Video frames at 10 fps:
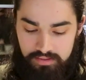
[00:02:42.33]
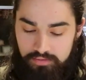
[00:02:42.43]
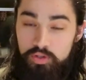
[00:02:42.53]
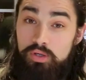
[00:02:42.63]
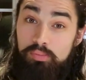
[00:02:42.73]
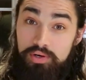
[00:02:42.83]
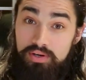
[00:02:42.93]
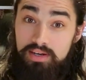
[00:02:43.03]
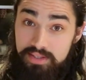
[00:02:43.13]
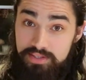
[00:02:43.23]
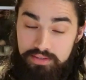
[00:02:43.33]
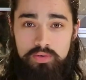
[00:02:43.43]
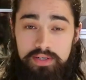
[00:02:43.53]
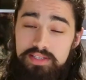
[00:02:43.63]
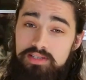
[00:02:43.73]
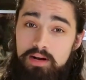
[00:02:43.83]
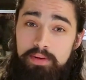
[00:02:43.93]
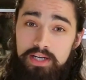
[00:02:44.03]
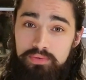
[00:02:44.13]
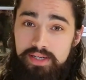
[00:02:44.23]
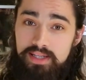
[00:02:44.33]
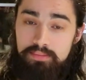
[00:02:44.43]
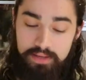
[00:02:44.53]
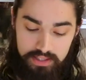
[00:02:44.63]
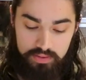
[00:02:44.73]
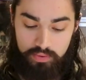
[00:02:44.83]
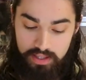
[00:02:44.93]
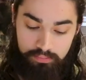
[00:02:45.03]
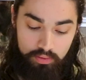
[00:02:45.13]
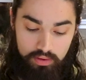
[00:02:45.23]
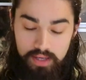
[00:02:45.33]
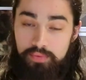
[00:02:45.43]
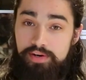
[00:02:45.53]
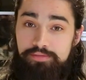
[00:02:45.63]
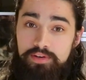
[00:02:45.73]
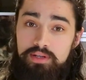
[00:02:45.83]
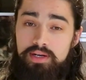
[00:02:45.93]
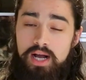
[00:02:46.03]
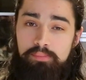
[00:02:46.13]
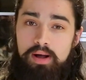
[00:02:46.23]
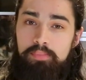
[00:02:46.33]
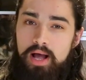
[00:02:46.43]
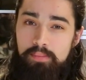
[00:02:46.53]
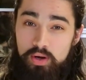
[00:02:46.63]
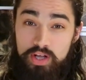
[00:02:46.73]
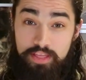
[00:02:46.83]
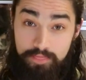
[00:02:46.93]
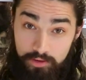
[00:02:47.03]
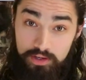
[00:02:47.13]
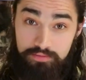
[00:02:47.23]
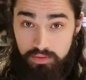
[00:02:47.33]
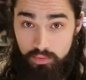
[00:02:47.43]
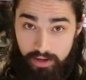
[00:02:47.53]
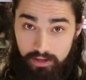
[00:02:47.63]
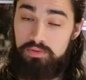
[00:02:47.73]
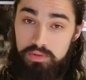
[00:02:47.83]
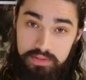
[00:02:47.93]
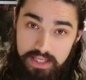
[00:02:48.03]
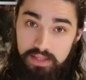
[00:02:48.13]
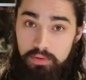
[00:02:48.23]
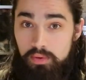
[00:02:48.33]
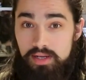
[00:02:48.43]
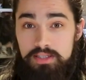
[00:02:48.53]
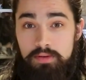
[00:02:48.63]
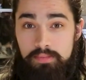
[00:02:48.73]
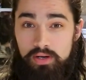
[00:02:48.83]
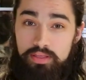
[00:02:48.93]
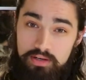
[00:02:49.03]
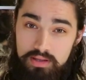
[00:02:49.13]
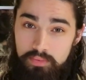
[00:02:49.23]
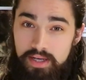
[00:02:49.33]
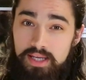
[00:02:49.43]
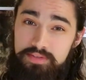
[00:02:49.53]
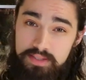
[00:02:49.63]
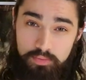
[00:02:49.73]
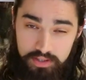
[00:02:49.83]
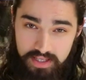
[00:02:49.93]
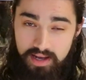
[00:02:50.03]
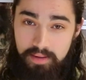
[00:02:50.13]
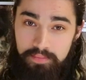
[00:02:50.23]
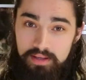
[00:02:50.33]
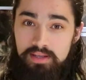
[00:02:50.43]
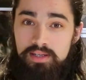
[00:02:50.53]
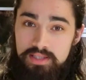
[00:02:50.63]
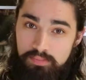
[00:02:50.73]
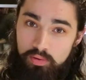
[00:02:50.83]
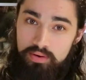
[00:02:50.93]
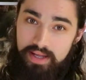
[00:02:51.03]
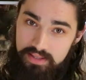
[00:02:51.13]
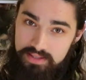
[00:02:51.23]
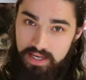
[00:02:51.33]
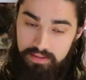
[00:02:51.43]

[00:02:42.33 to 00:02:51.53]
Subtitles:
for you to pour your art into. So we're gonna start by creating that base. We're gonna pour and we're gonna fill our cup up about 1/3 of the way. For Rosetta, we want it to be about 1/3 of the way. It gives us more time to pour that design.